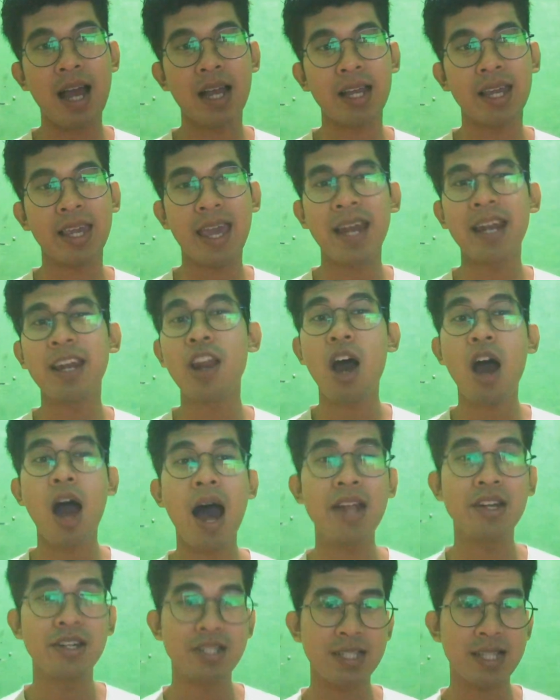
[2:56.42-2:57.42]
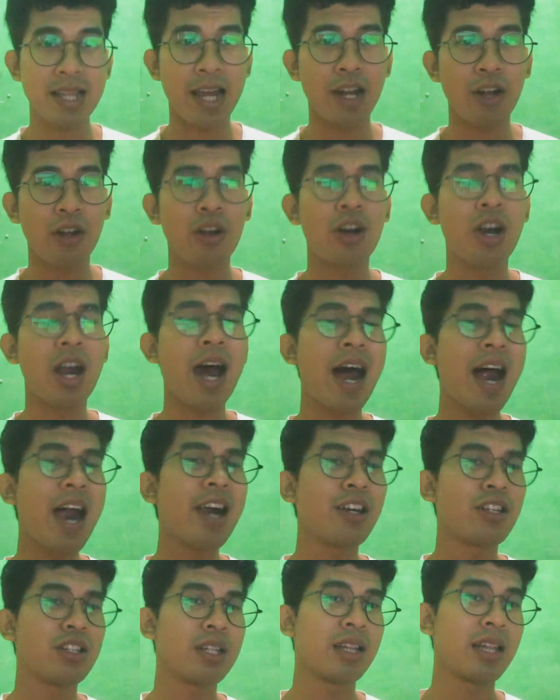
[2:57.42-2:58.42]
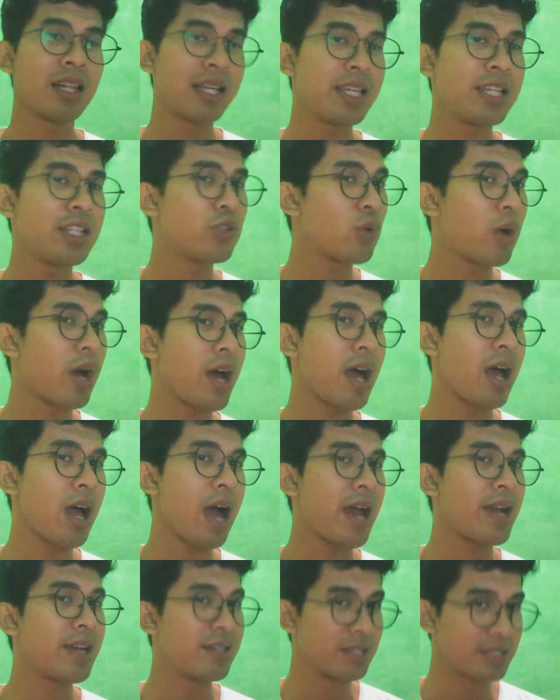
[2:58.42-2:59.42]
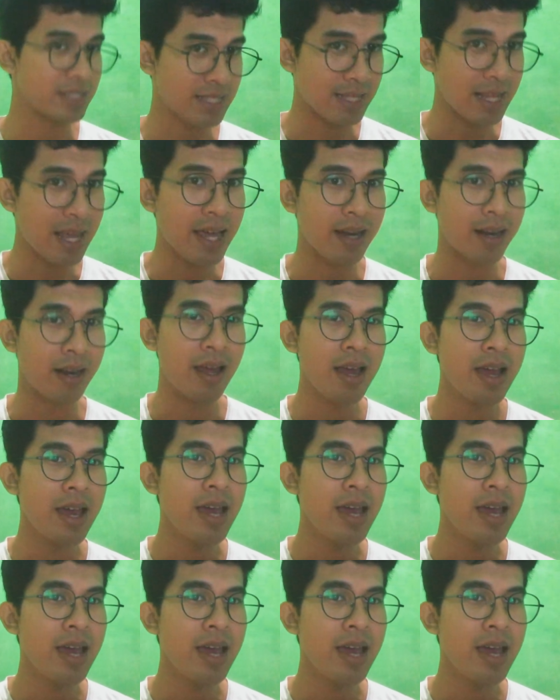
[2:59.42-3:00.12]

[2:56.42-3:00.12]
cannot understand or hardly to understand,